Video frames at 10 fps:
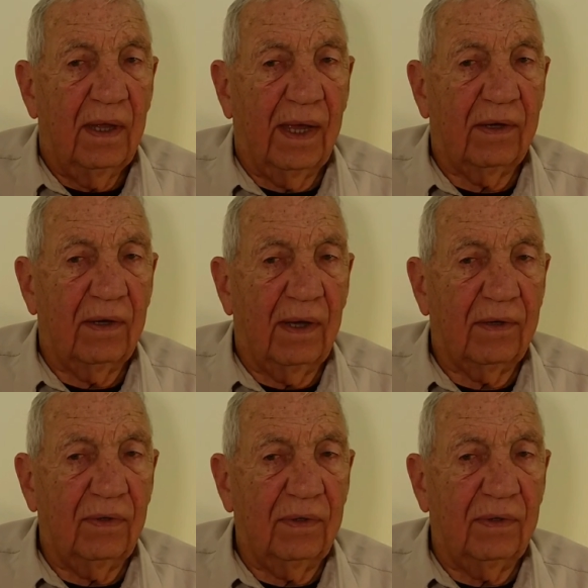I, I
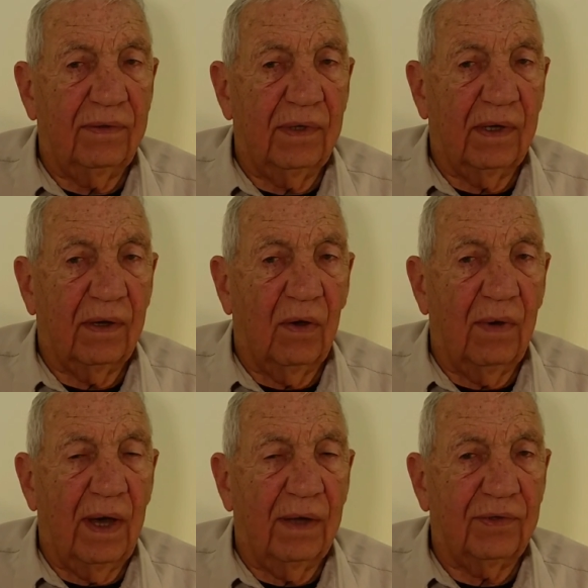couldn't uh,
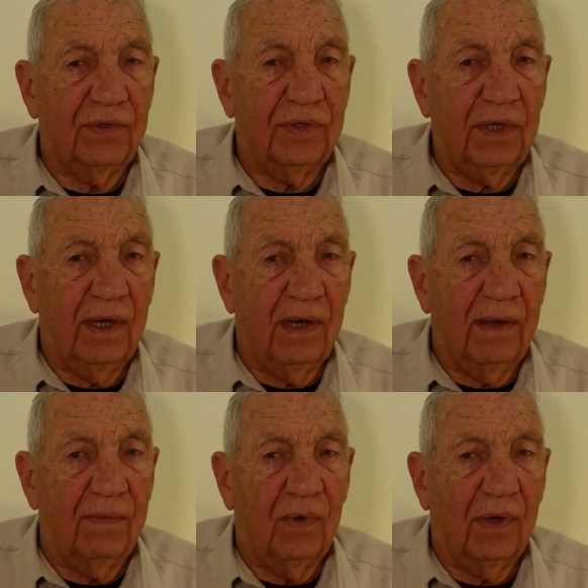go out to sea
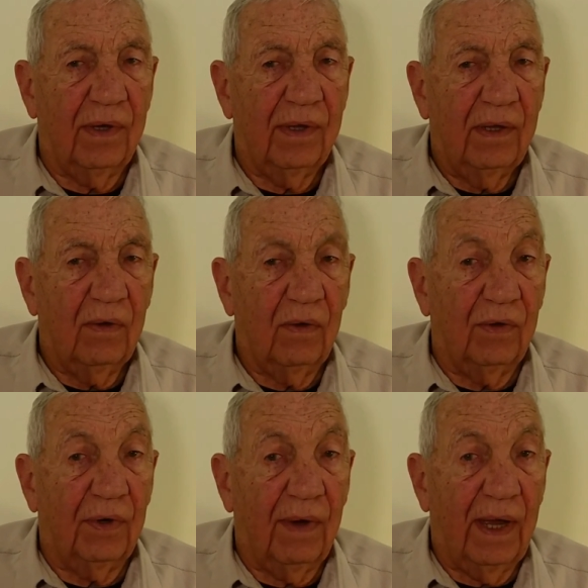anymore,
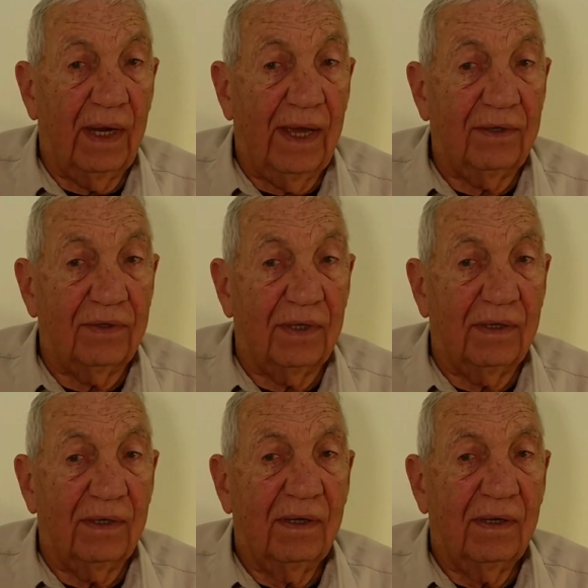although I liked it.